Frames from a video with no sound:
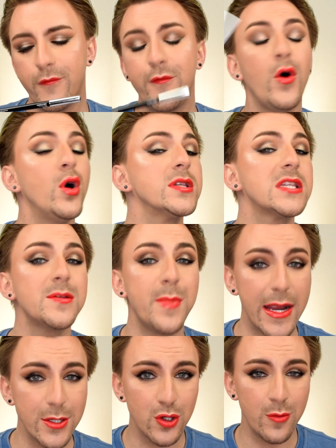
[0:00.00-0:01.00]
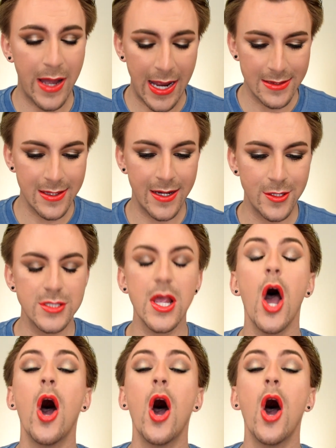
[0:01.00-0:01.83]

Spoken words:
Full spectrum eyeliners.